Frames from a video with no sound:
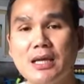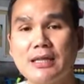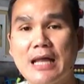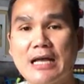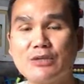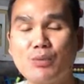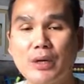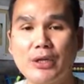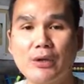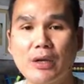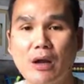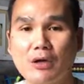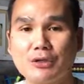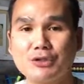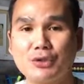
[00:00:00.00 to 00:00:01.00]
that's where you can
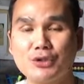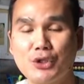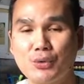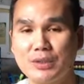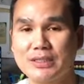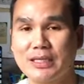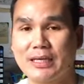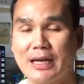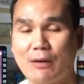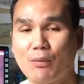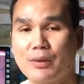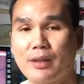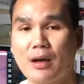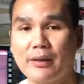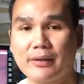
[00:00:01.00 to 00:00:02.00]
also too is connect
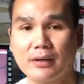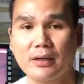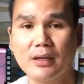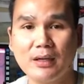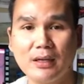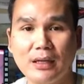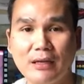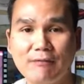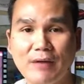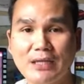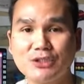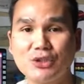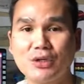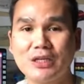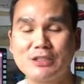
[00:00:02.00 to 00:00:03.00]
with other
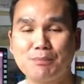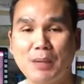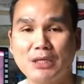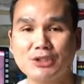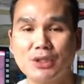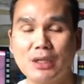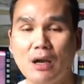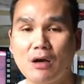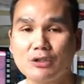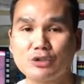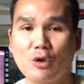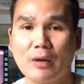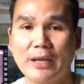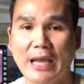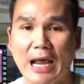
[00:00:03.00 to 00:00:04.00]
investors, especially
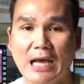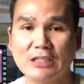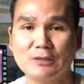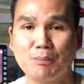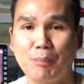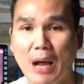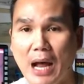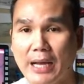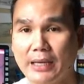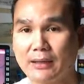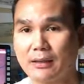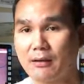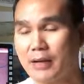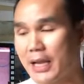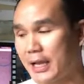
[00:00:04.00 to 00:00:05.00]
also cash
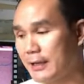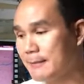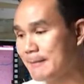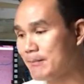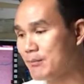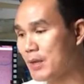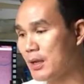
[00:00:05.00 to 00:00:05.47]
buyer, okay?